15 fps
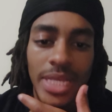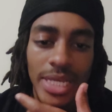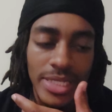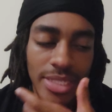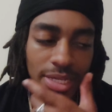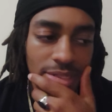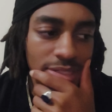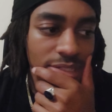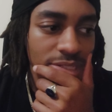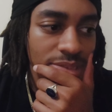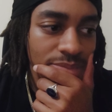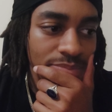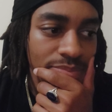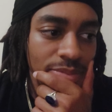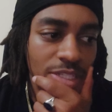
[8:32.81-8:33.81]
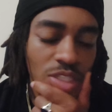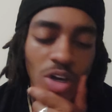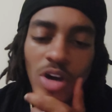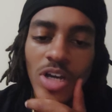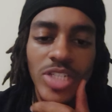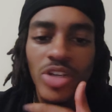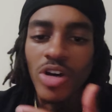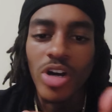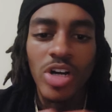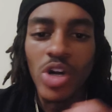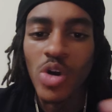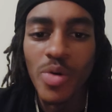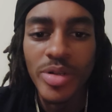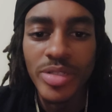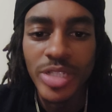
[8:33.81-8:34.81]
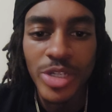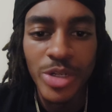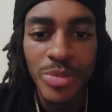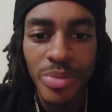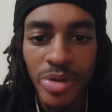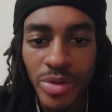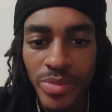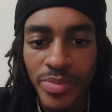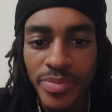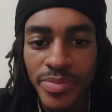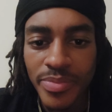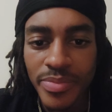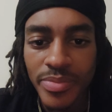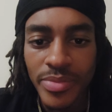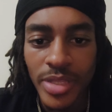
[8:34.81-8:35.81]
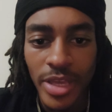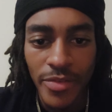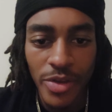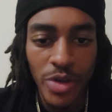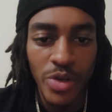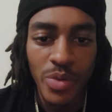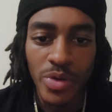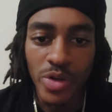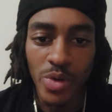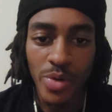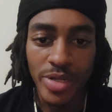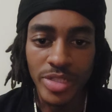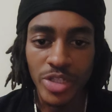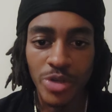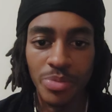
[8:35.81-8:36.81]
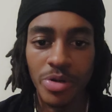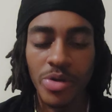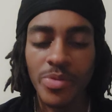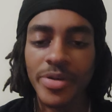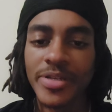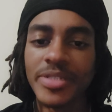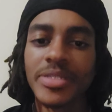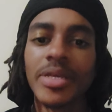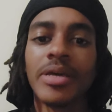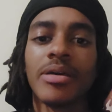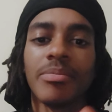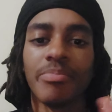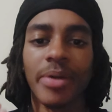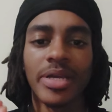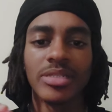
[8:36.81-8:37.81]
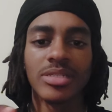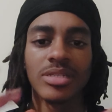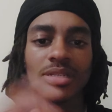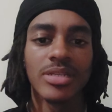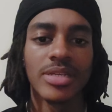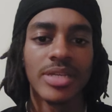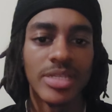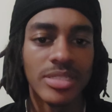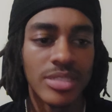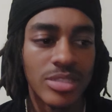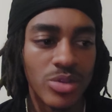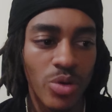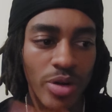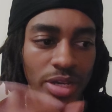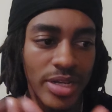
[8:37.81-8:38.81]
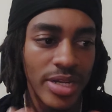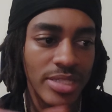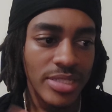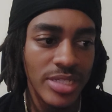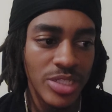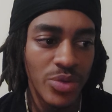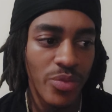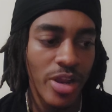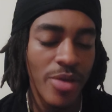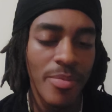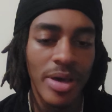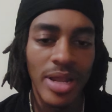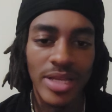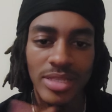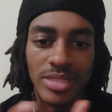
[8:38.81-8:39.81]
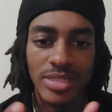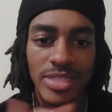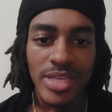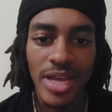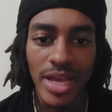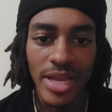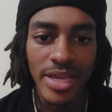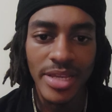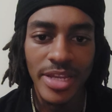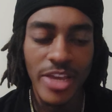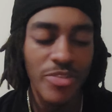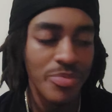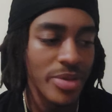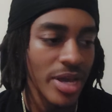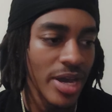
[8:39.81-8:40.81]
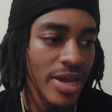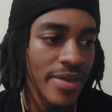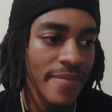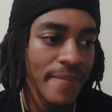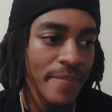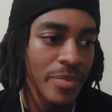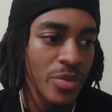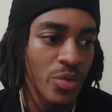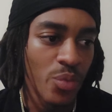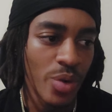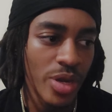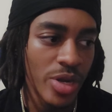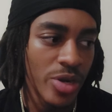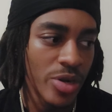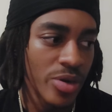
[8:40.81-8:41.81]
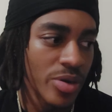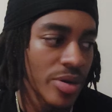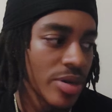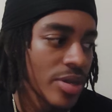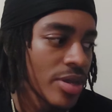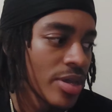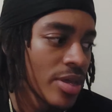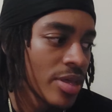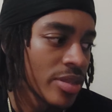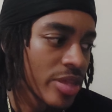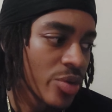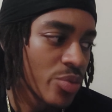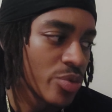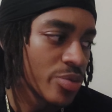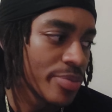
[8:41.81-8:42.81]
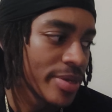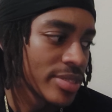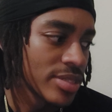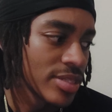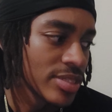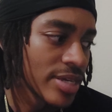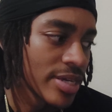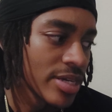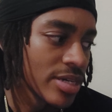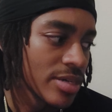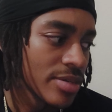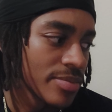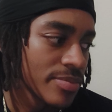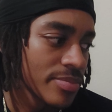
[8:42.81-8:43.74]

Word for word: it's like this. It's all it's all COINTELPRO. If y'all know what Pro is, basically it's this organization ran by like the CIA and the FBI where they will basically take